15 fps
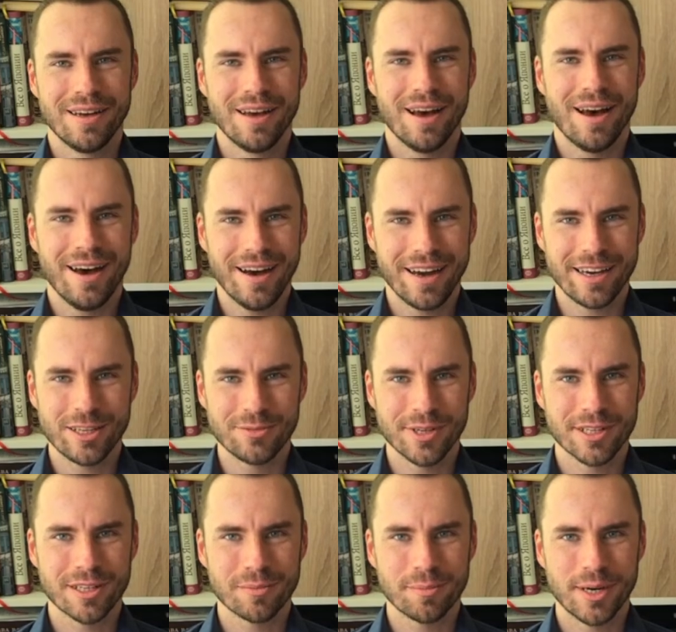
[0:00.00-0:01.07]
Hi and
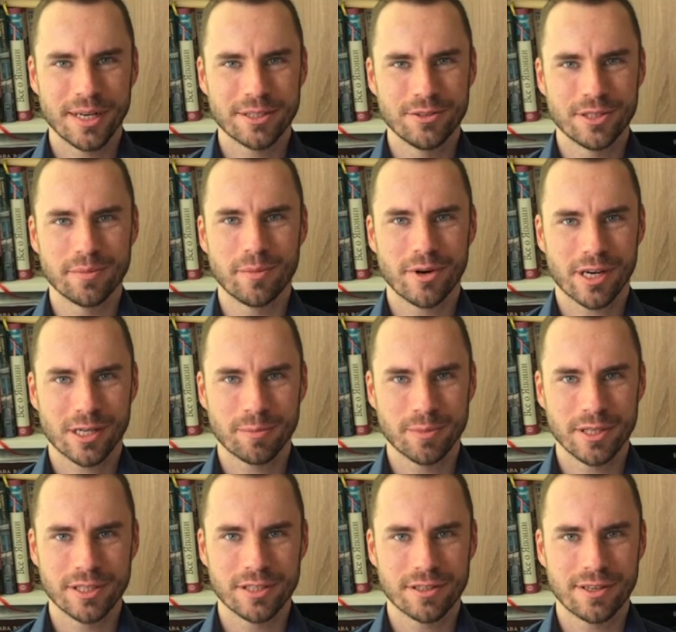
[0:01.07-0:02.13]
welcome back to The
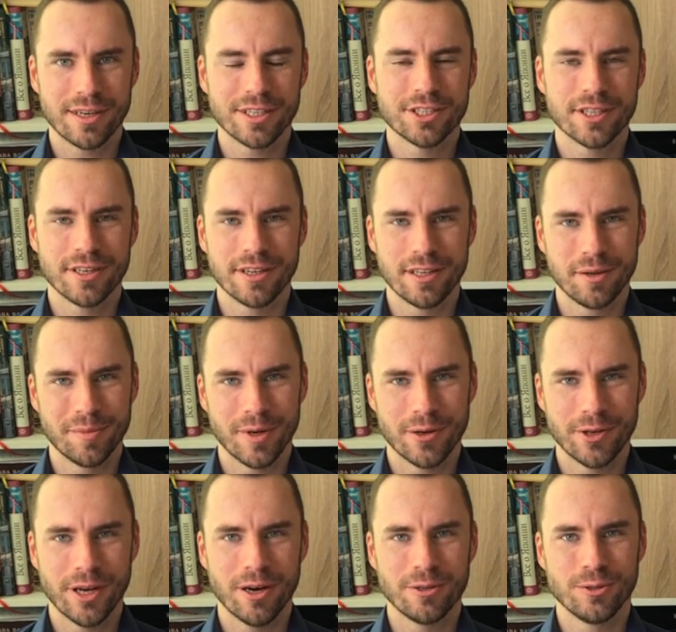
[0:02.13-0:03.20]
Marketplacer, a channel
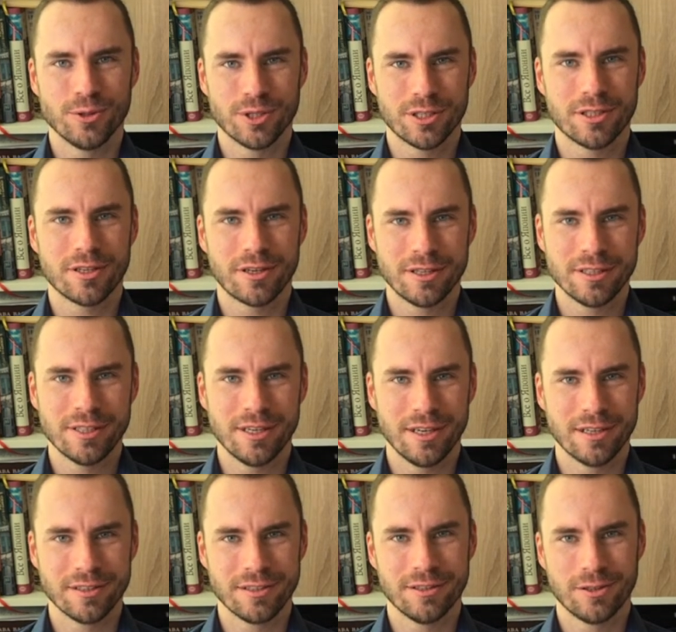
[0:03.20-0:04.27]
about how to start
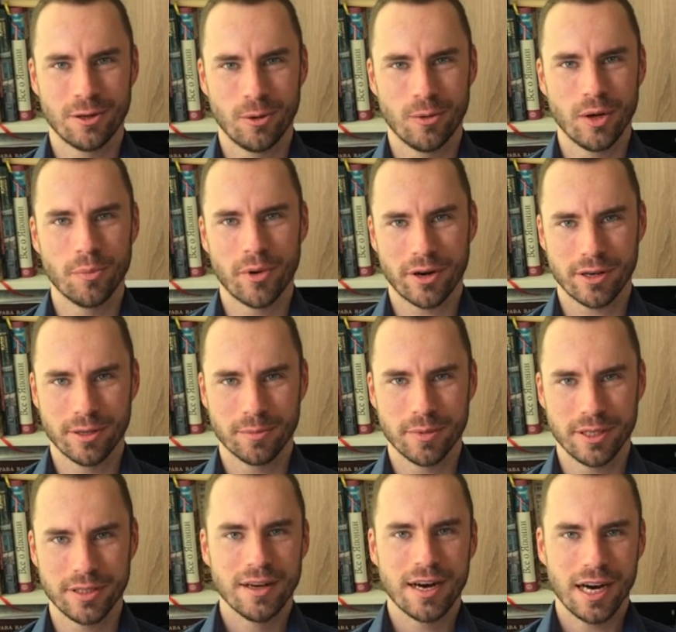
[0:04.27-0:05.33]
and grow a
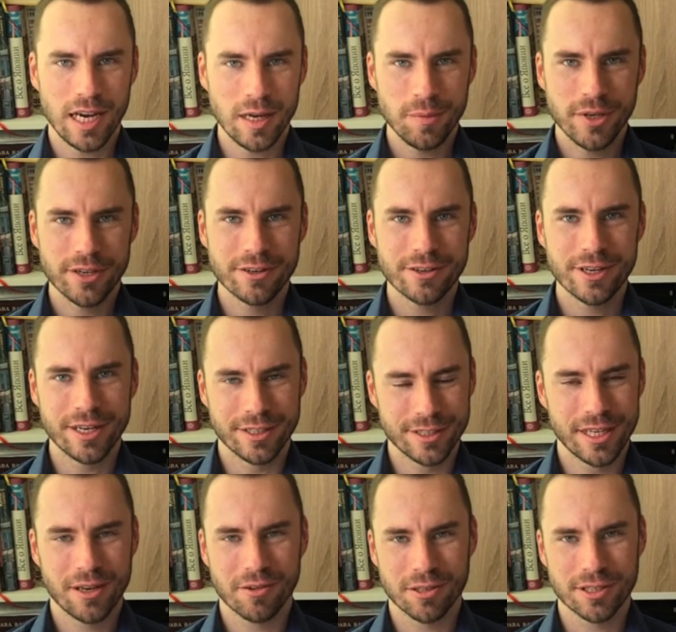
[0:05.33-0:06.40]
marketplace. I'm Igor and
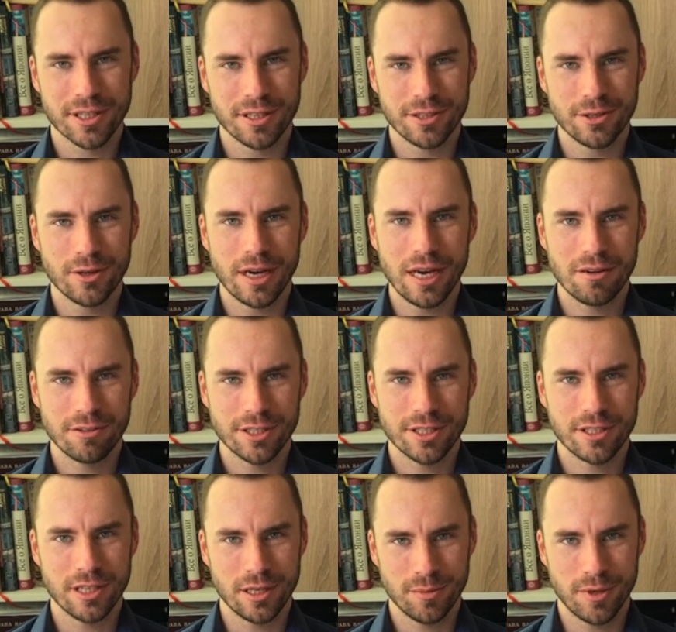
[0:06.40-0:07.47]
I will tell you
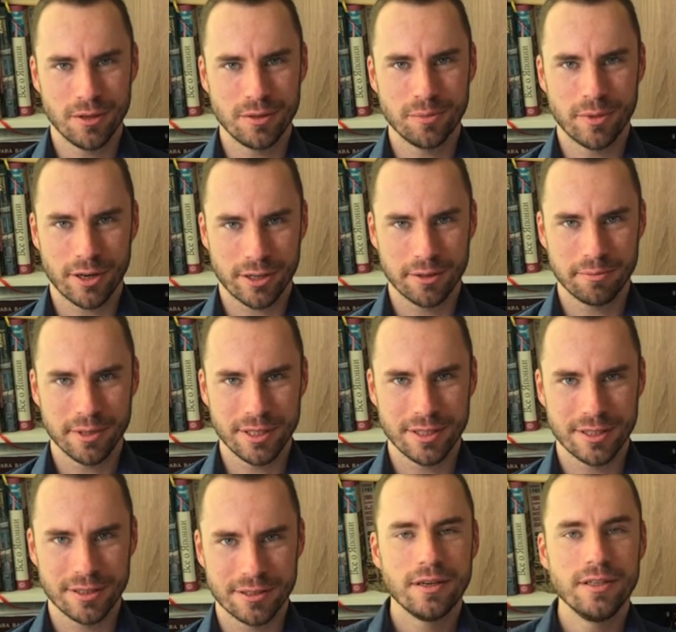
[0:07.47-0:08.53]
everything about
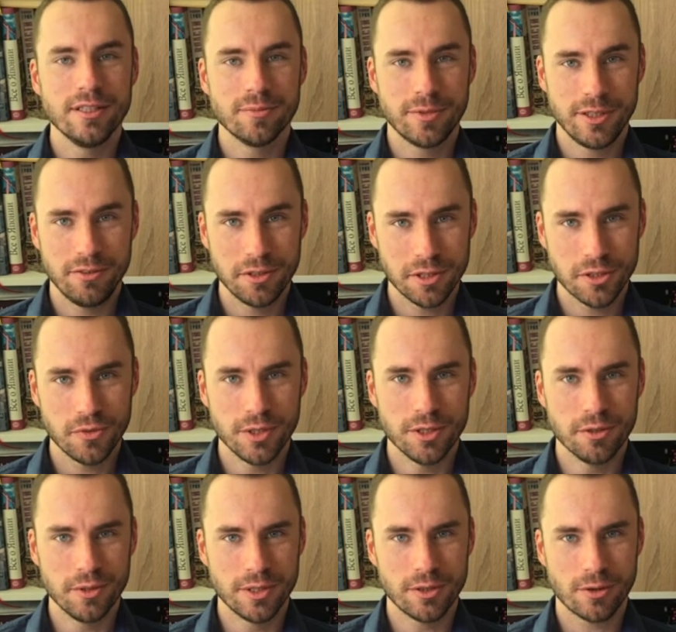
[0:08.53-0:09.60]
marketplaces. In the previous video
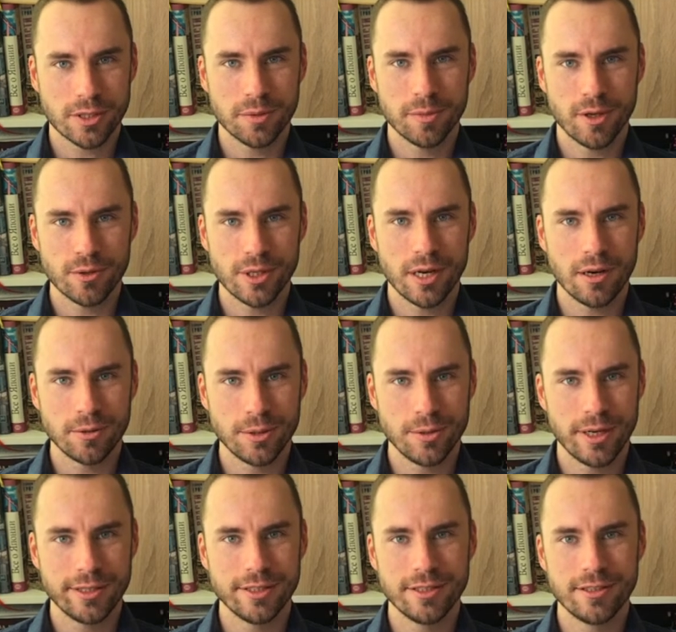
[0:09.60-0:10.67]
we talked about how to
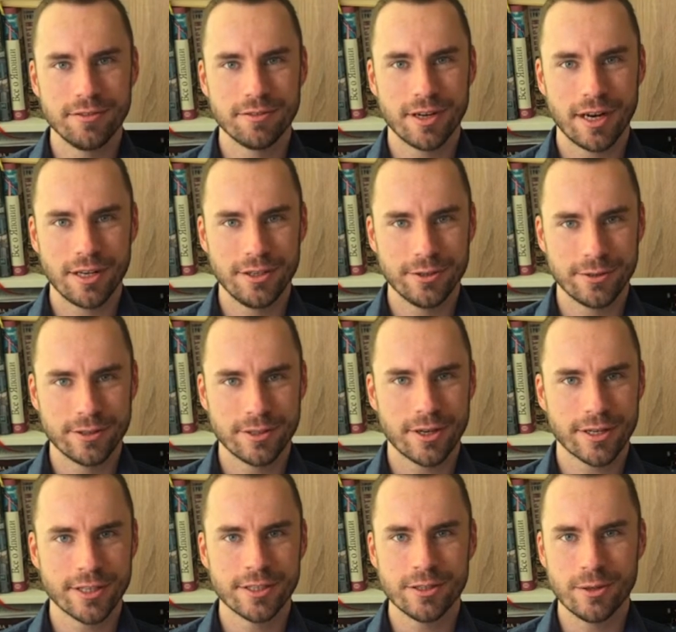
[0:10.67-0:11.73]
identify your
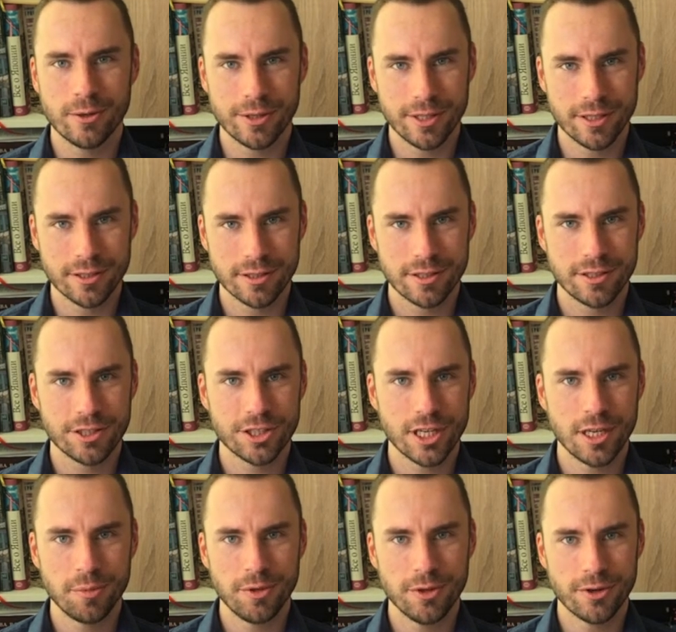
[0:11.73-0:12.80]
target audience,
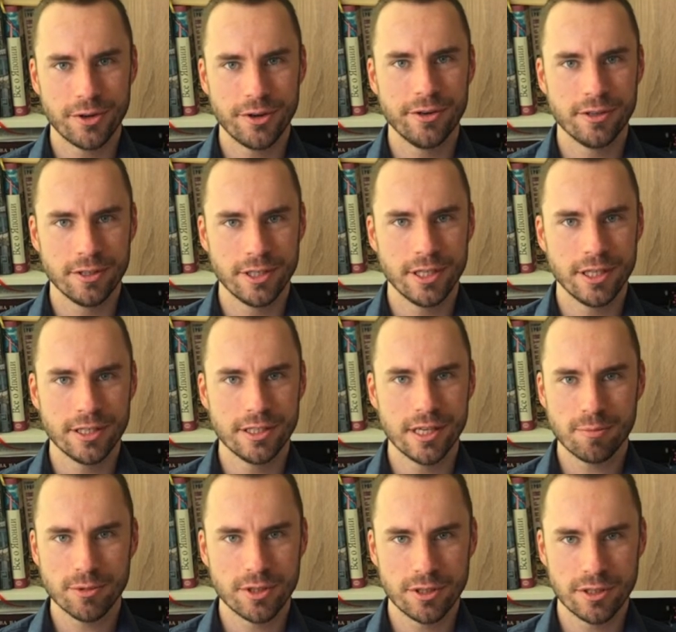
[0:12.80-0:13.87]
shape your early
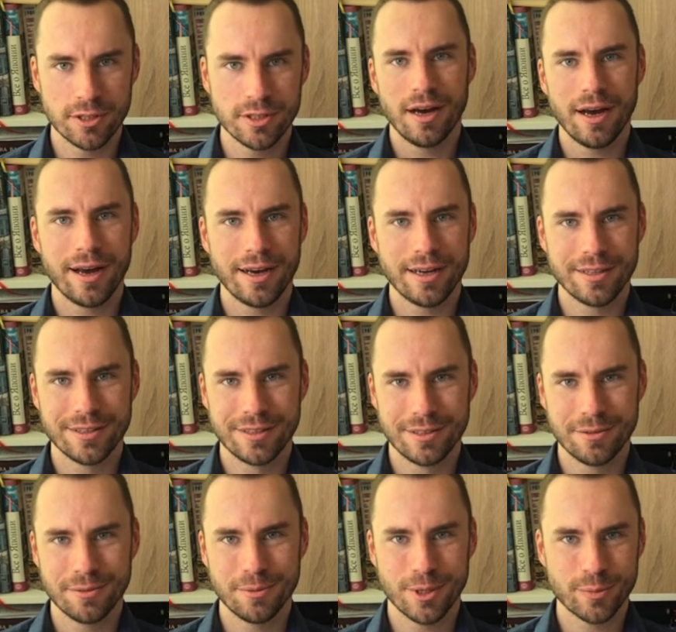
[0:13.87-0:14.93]
adopters, and
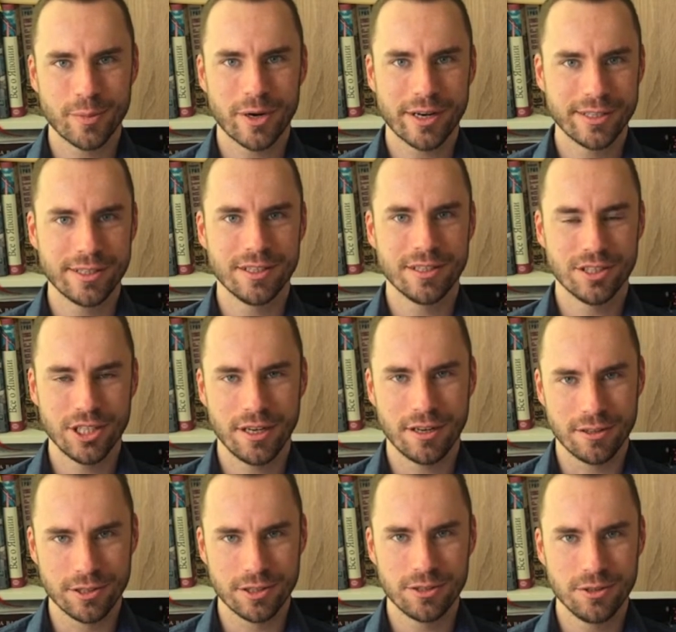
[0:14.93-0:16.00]
what marketing
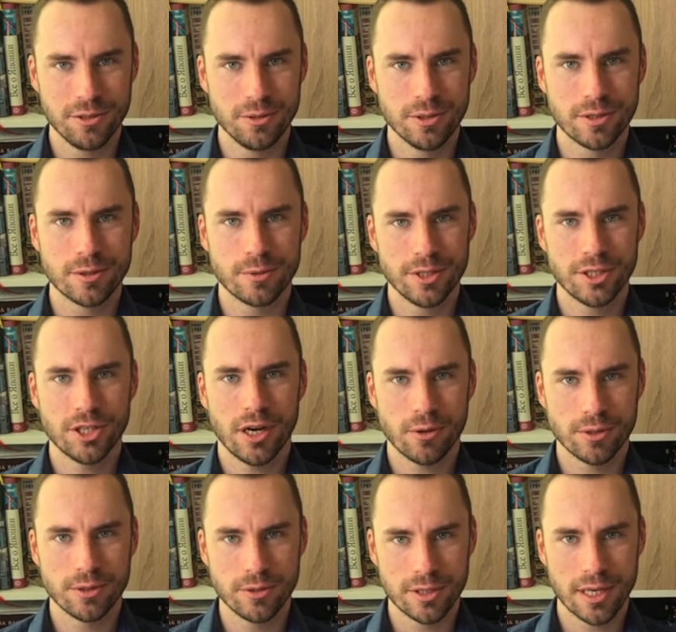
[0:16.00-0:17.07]
channels to use to reach
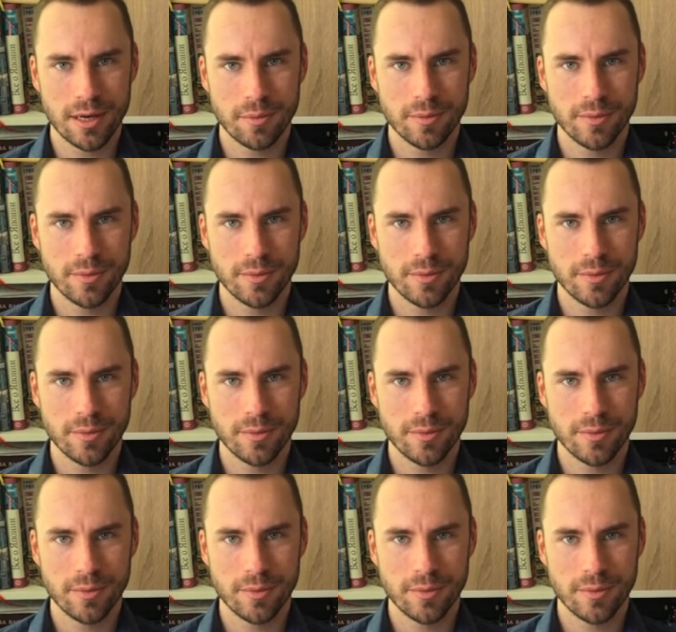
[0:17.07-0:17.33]
out to them